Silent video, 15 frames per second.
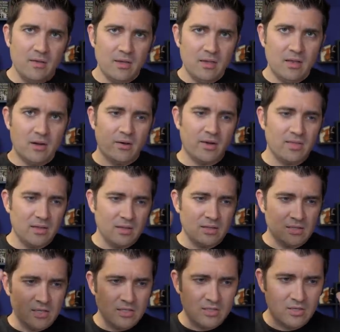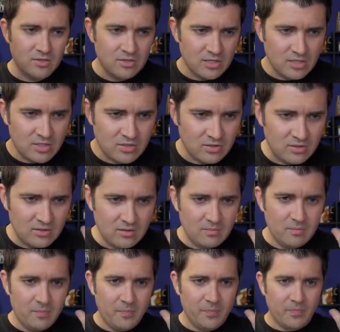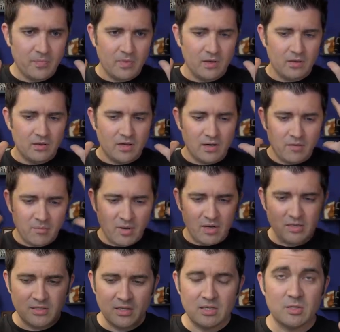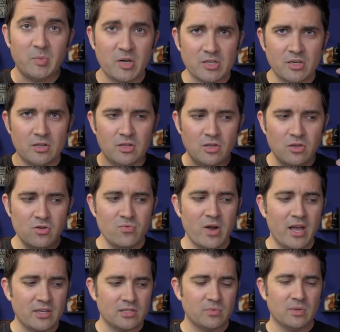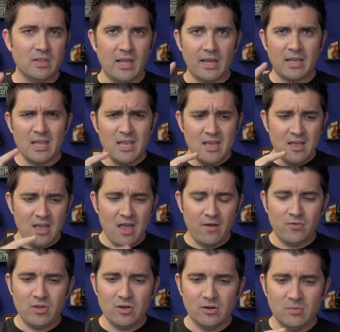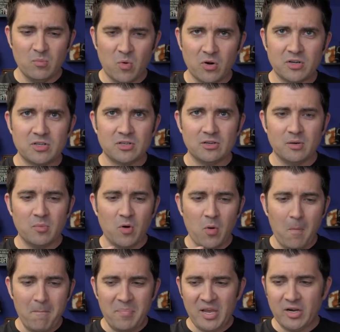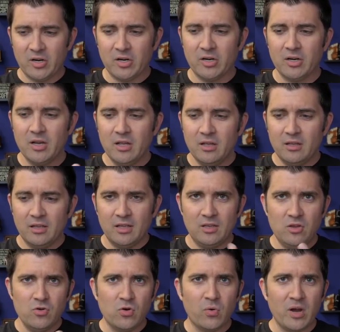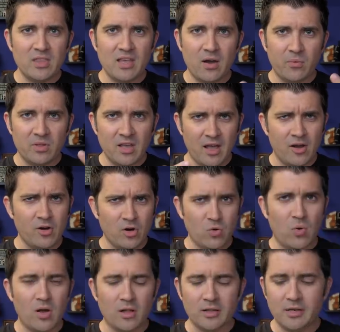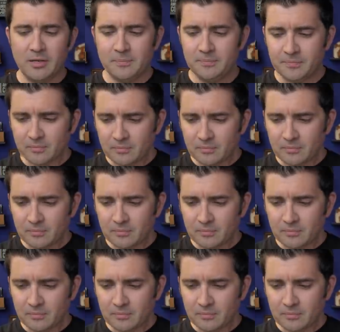you know, I think this is there is a certain kind of mindset, especially in the U S, with like heavier, more durable, bigger, you equate that with higher quality